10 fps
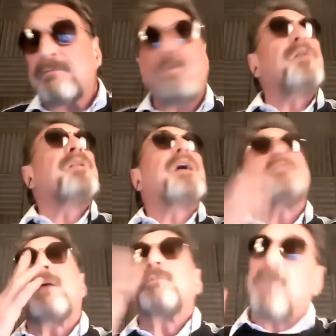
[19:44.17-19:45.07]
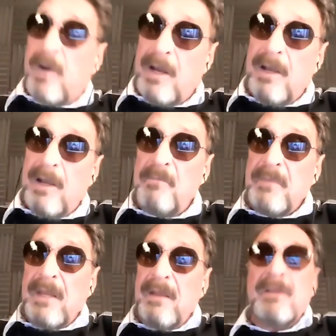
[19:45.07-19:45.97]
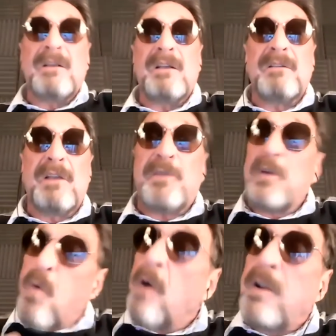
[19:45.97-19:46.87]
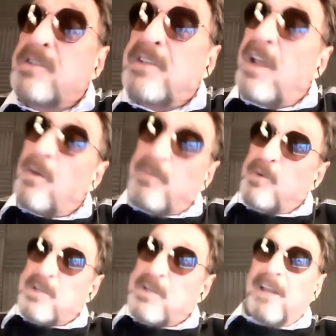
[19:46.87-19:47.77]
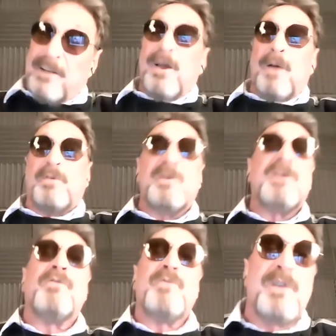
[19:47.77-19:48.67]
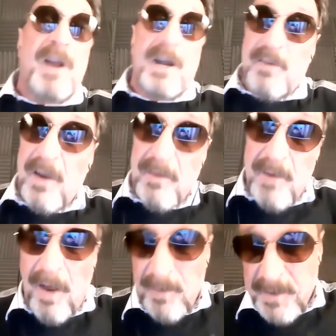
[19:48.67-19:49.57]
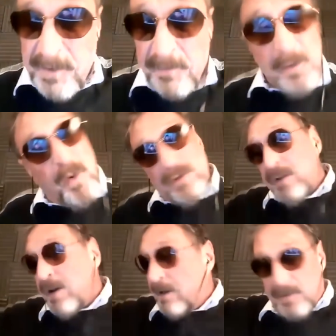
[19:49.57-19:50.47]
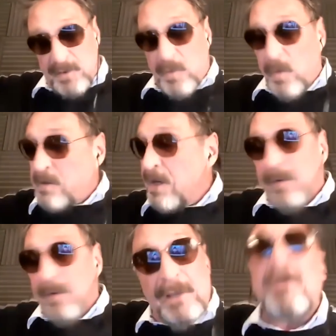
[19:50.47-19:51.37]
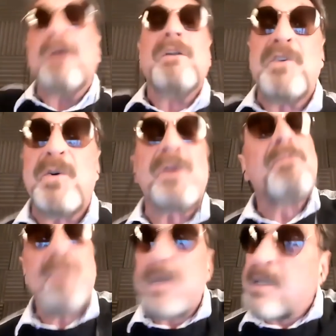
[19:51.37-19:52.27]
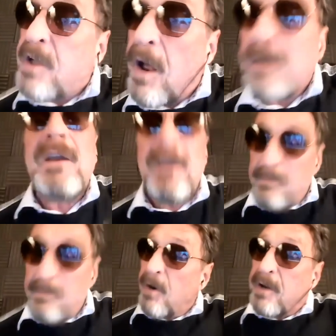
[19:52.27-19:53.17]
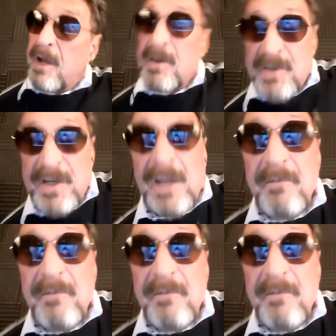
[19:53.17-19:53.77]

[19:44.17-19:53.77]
Well, I'm sorry. if you want us to help you set it up, $395. If you want to take the source and everything, do it, please God. Be our guest.